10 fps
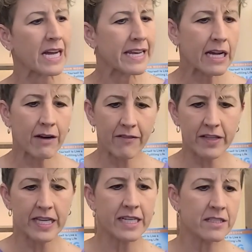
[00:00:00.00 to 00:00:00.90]
Now,
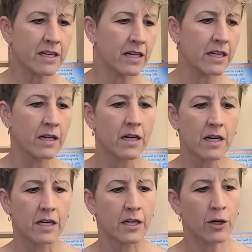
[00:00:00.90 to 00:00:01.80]
everything is going to
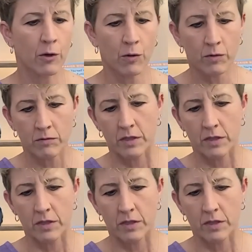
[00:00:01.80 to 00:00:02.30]
go